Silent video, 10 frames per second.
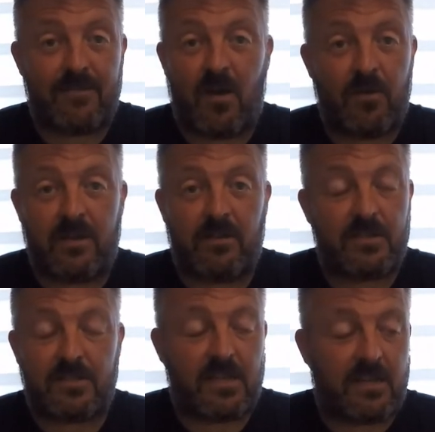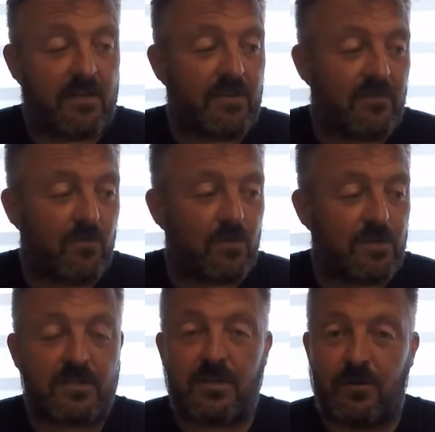going. I just didn't have enough
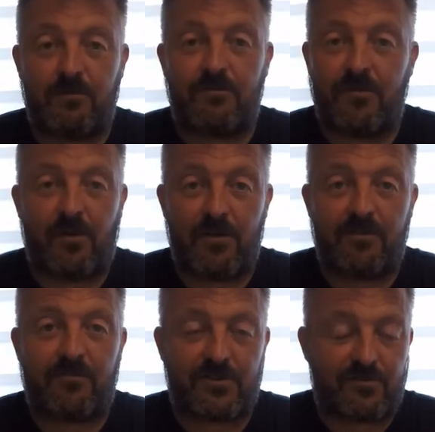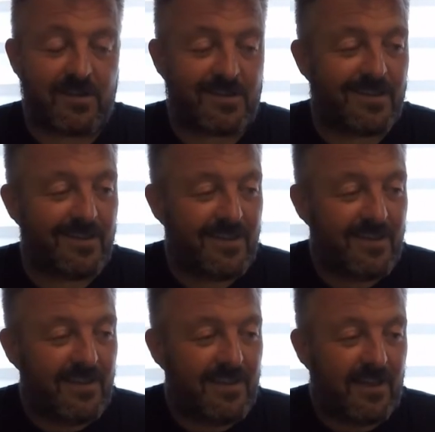water, so very frustrating.
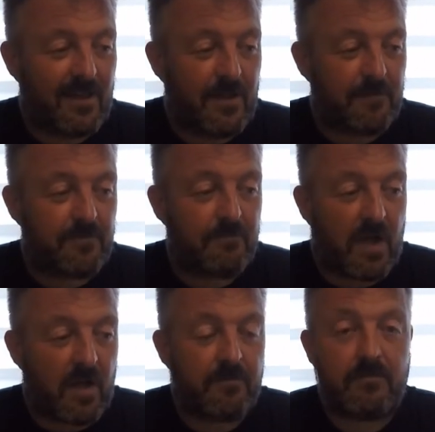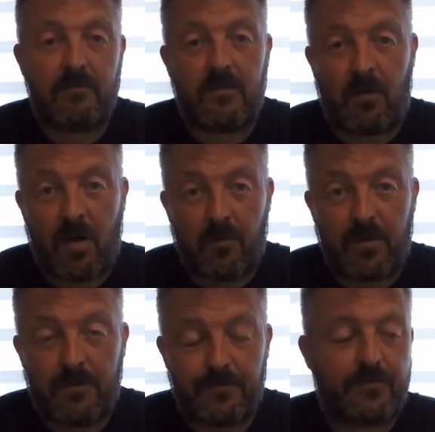Um, but I'm up.
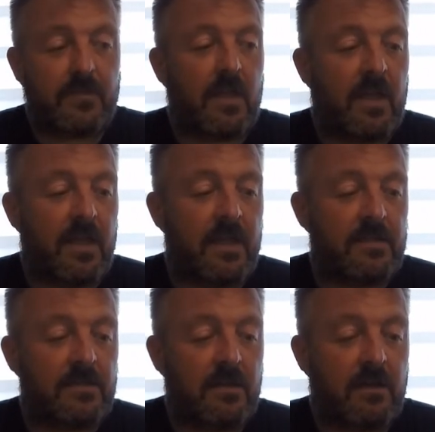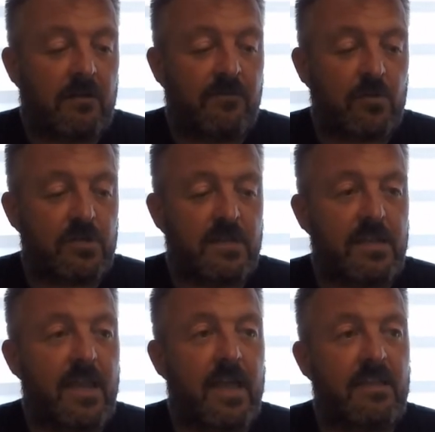And uh, unfortunately I
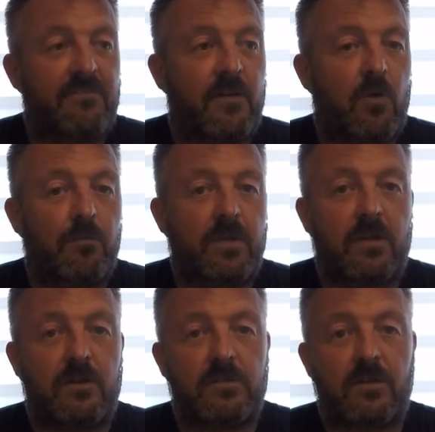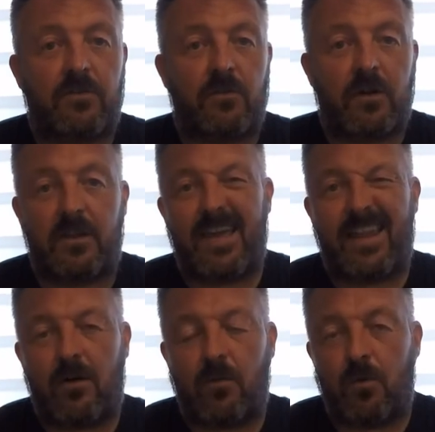didn't get any film, because I thought I'm going to get
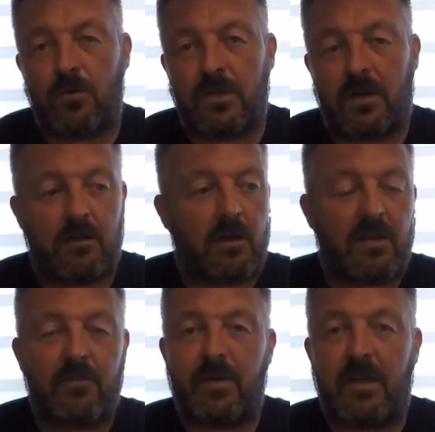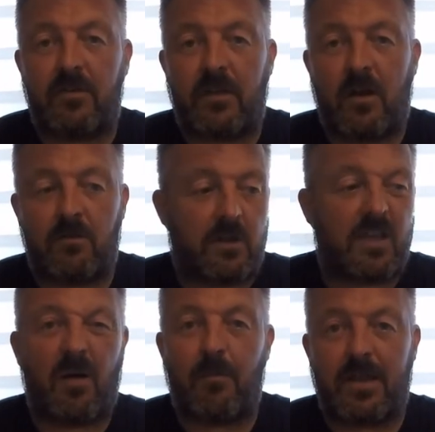out on the water, I'll have a bit of a go, I'm going to
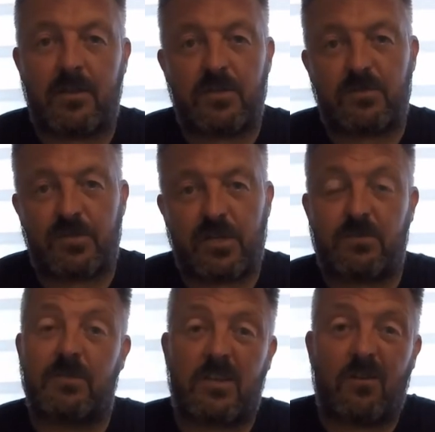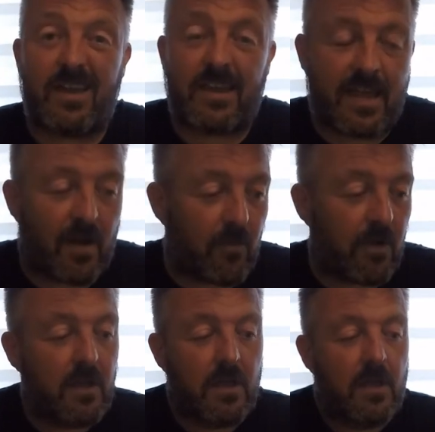come back and do some adjustments, and I'll get the
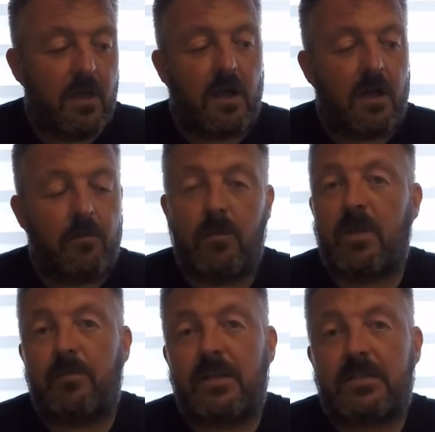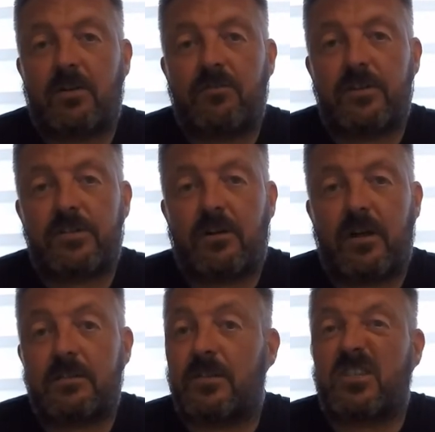camera, uh, but me being selfish,
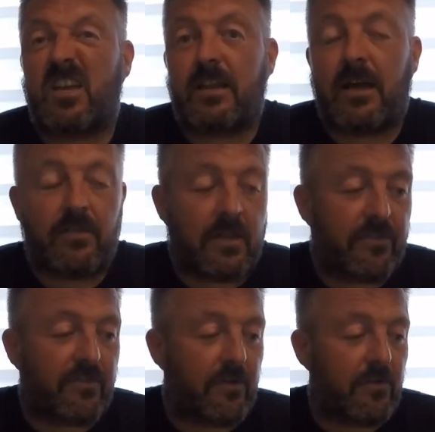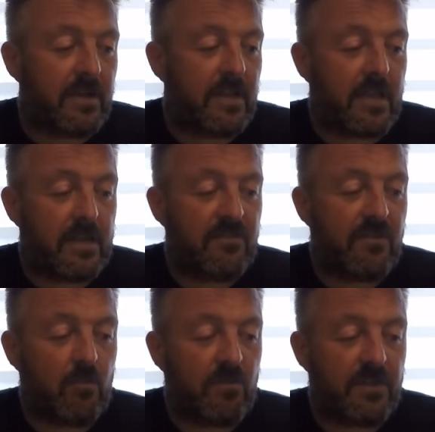I just stayed out there, so I didn't get any
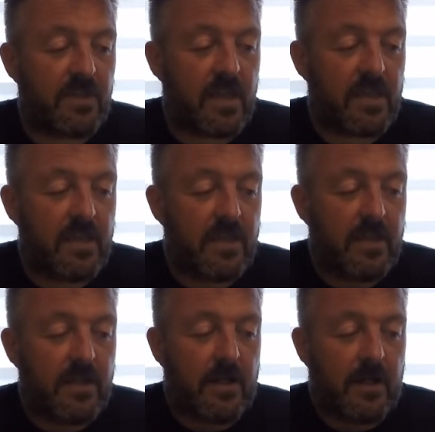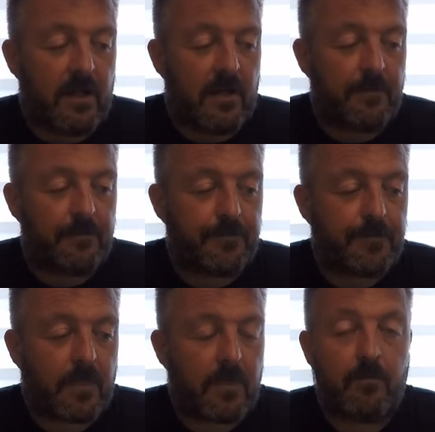film of the day. Um,
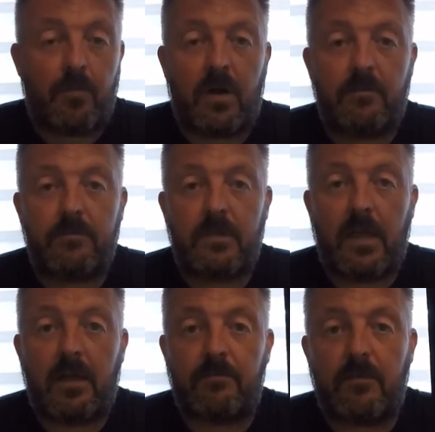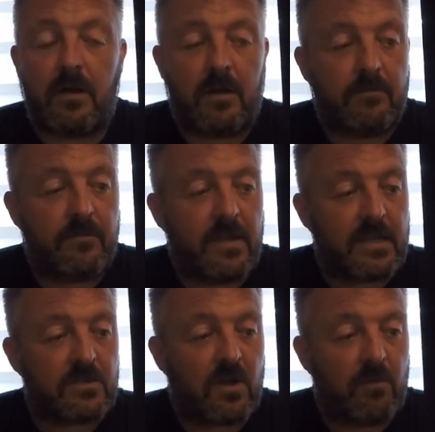but yeah, um, the
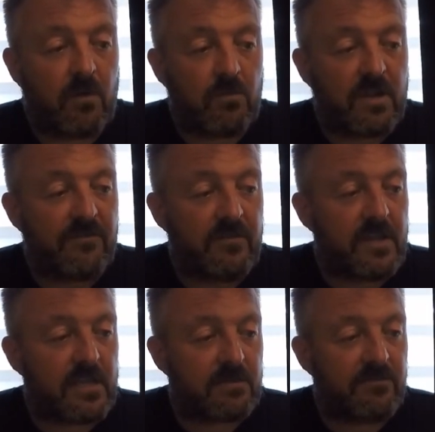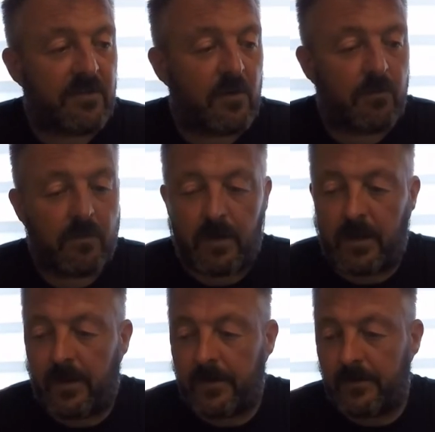next time I will definitely get some film,
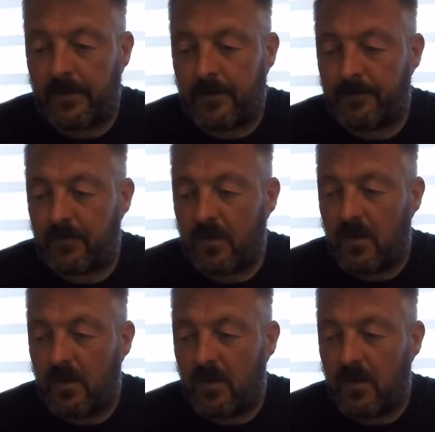and um,